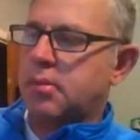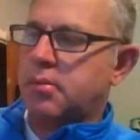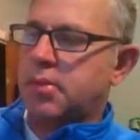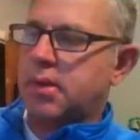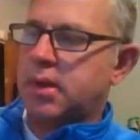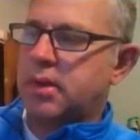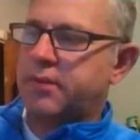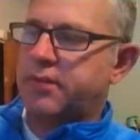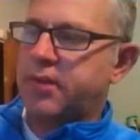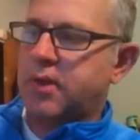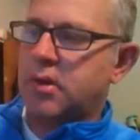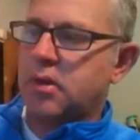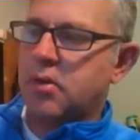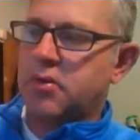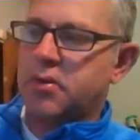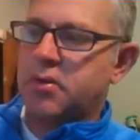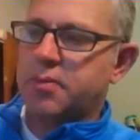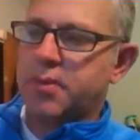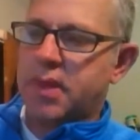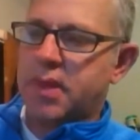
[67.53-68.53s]
But if you go
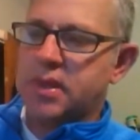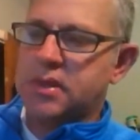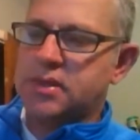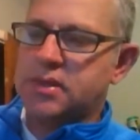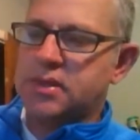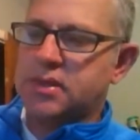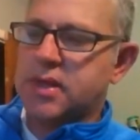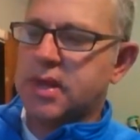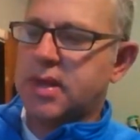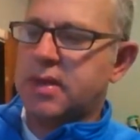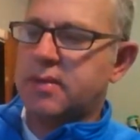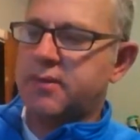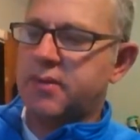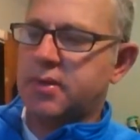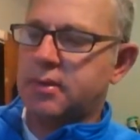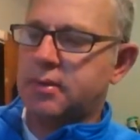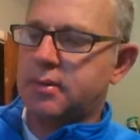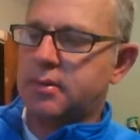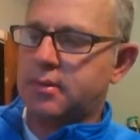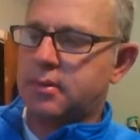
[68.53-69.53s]
over to page
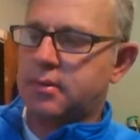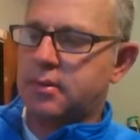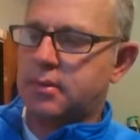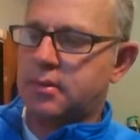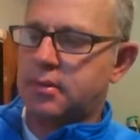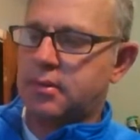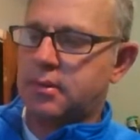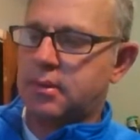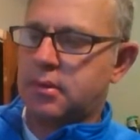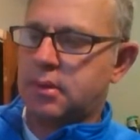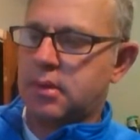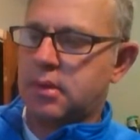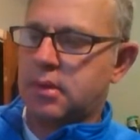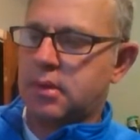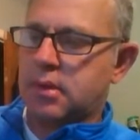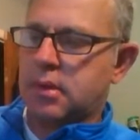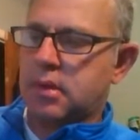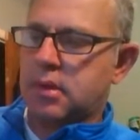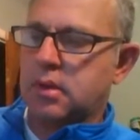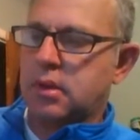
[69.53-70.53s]
7,
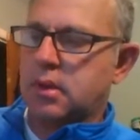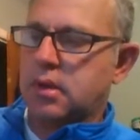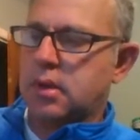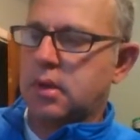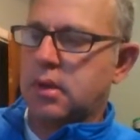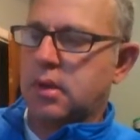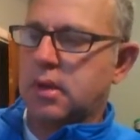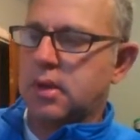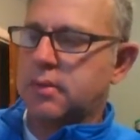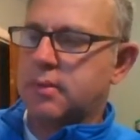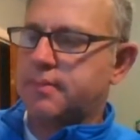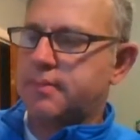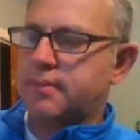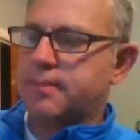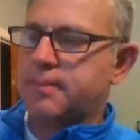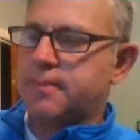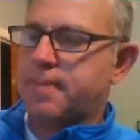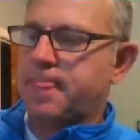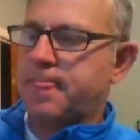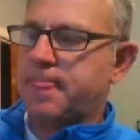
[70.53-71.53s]
I
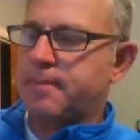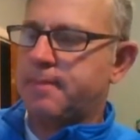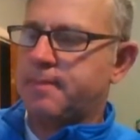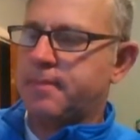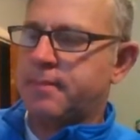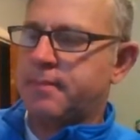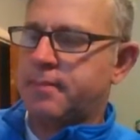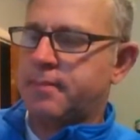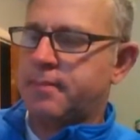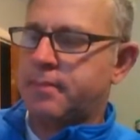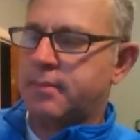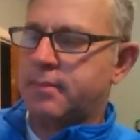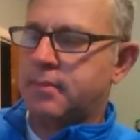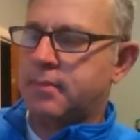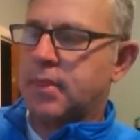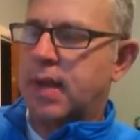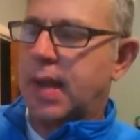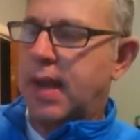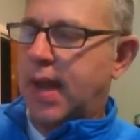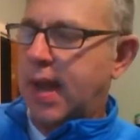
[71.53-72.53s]

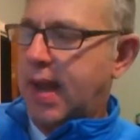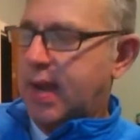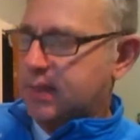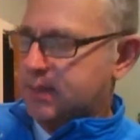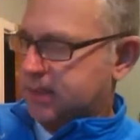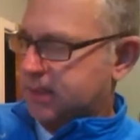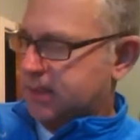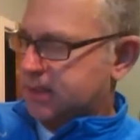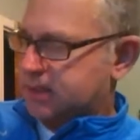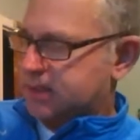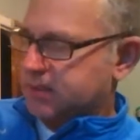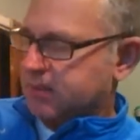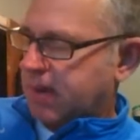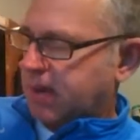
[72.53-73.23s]
actually, just to